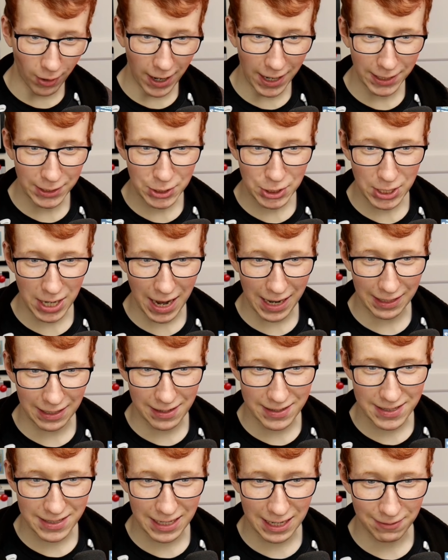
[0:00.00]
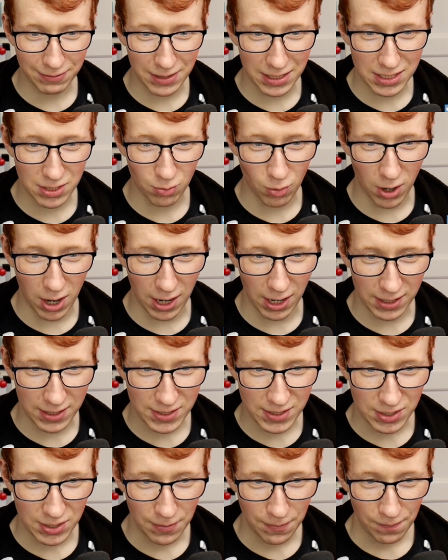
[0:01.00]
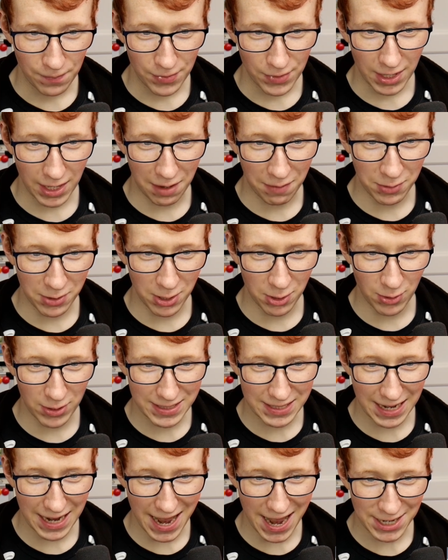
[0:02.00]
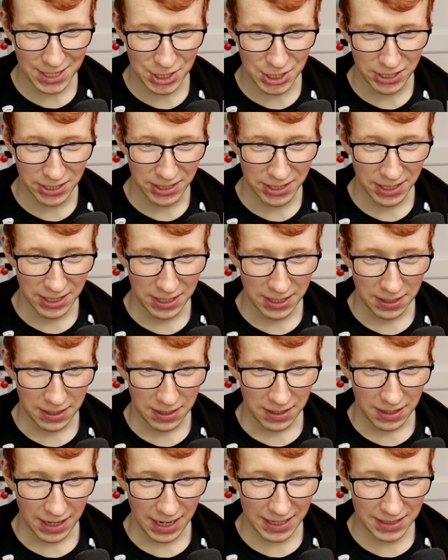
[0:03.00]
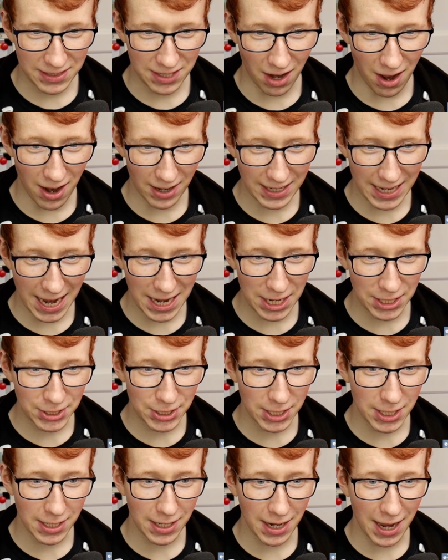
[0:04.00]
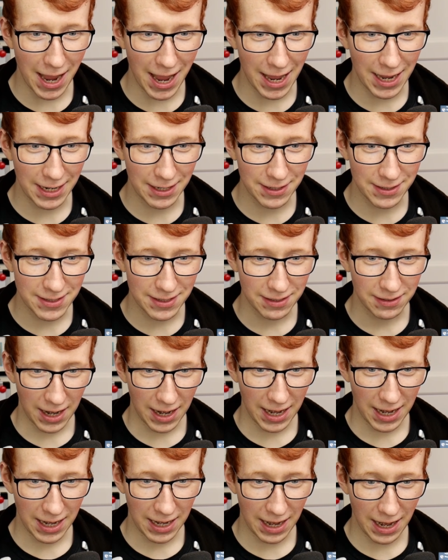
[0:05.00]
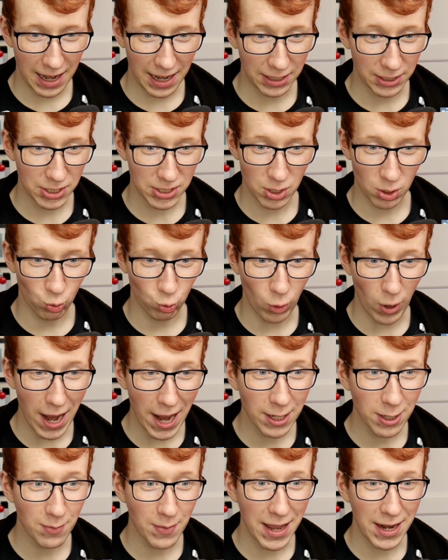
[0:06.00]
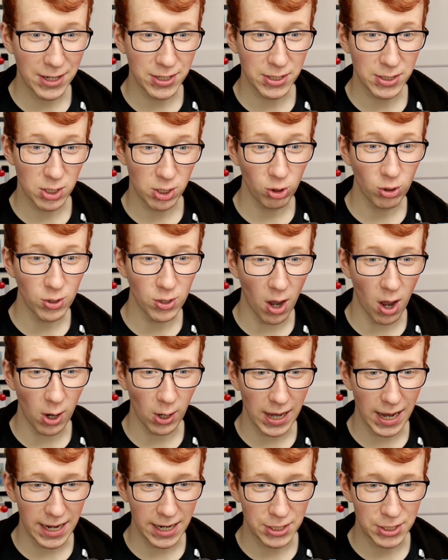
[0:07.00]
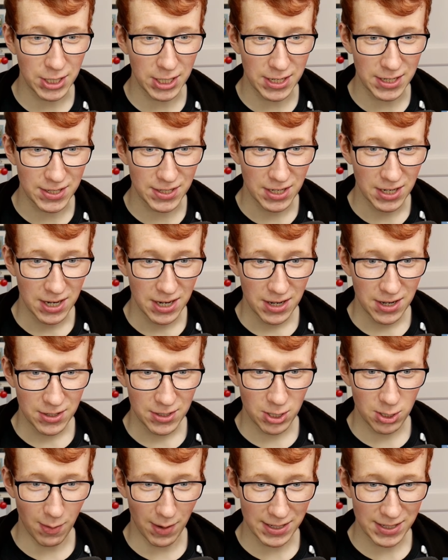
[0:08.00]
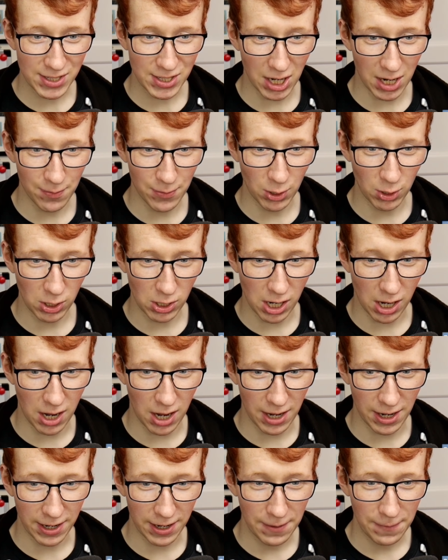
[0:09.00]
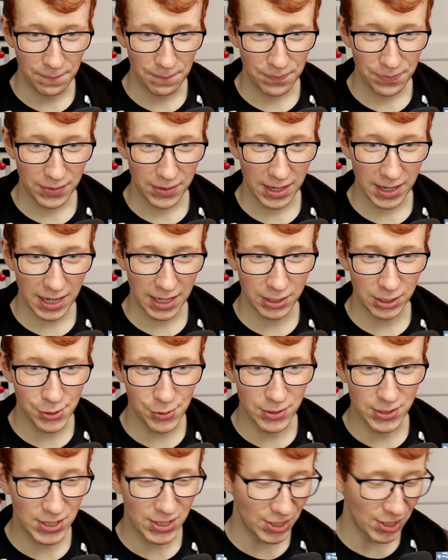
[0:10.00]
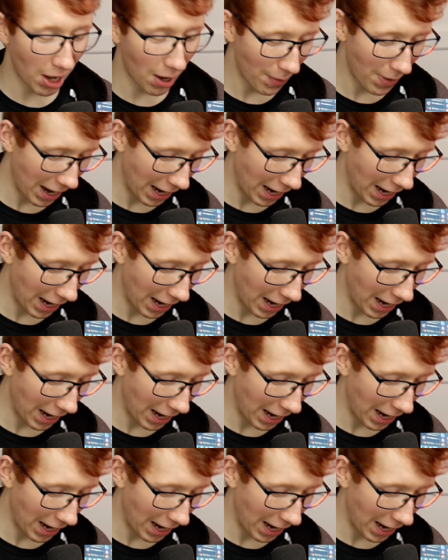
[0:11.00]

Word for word: right, chat, let's see if this works. I'm gonna attach a dark energy and a, a just a random energy, two dark energies to my sub noodle card and use sub